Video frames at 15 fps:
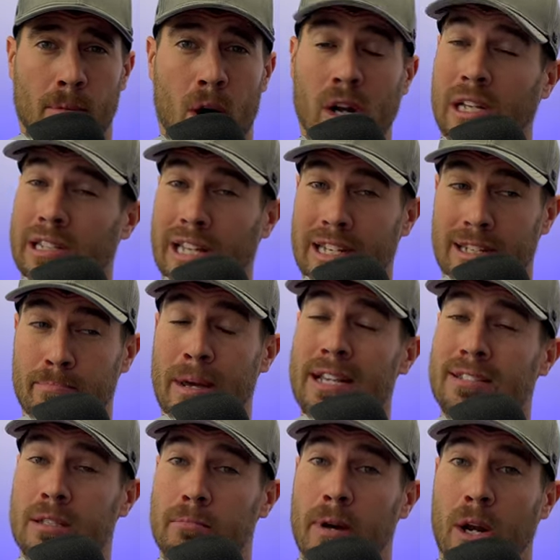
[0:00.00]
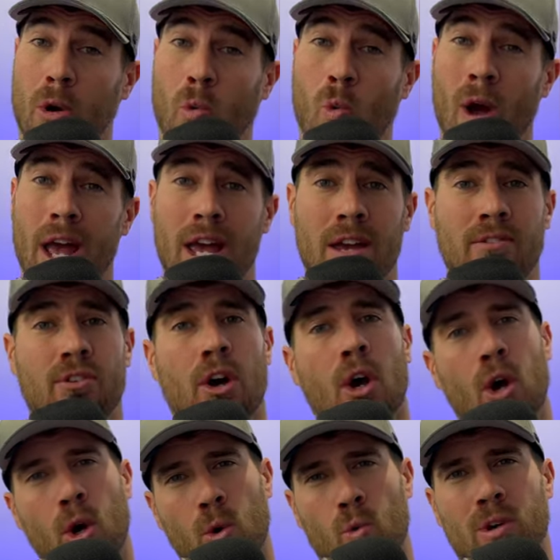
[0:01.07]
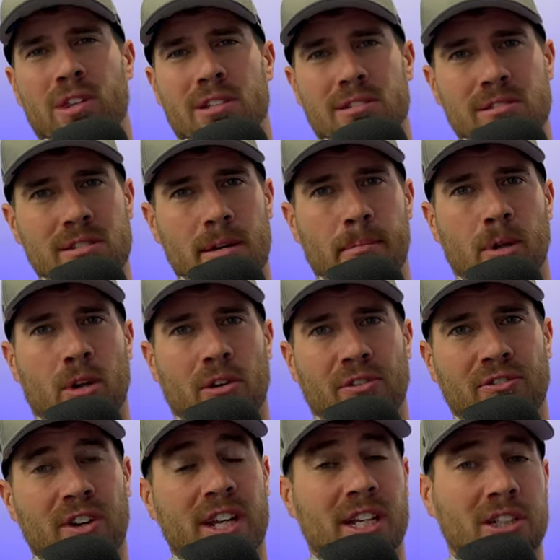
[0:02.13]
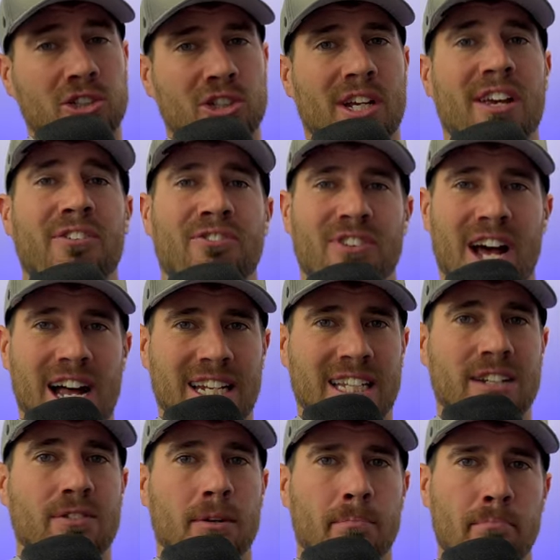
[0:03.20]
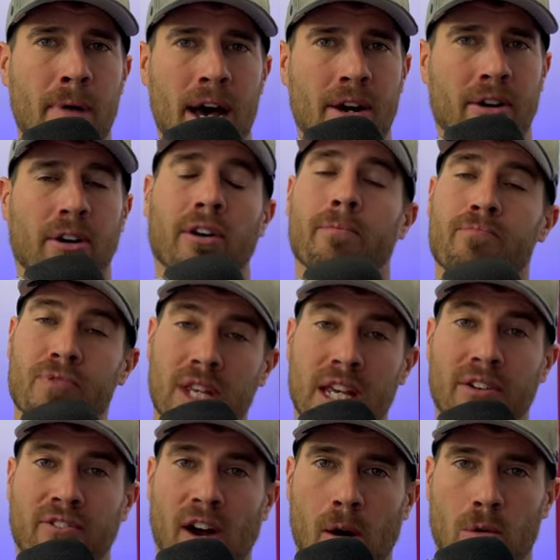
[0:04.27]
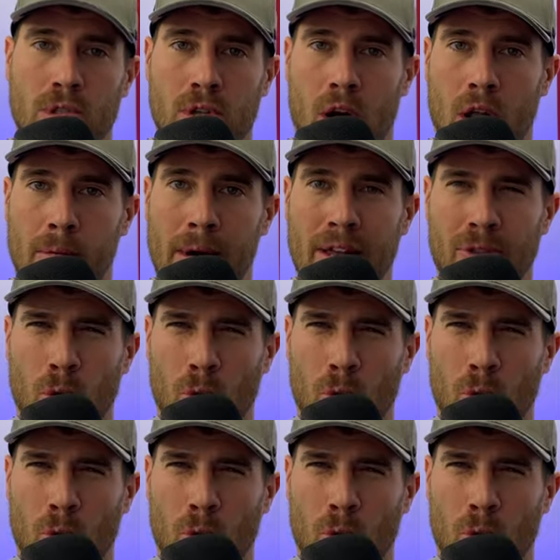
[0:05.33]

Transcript: on it that makes a better wave with a similar finish, if not even better if I was all about the